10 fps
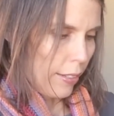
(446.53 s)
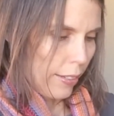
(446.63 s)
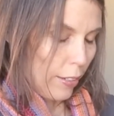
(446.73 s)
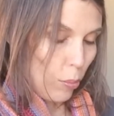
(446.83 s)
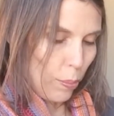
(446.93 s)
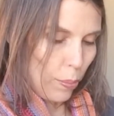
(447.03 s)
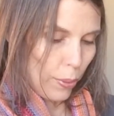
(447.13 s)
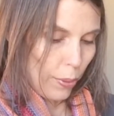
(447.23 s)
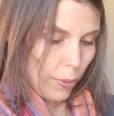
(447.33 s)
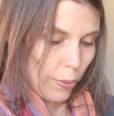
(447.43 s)

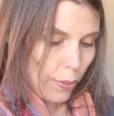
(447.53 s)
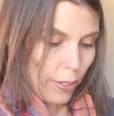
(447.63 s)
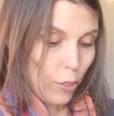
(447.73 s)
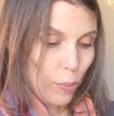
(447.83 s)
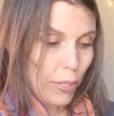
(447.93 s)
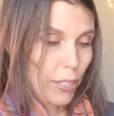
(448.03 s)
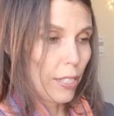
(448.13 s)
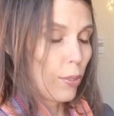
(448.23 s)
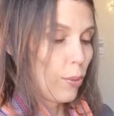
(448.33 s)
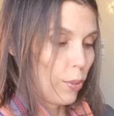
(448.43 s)
I hope it's
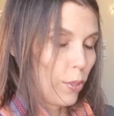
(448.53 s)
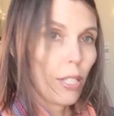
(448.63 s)
as cool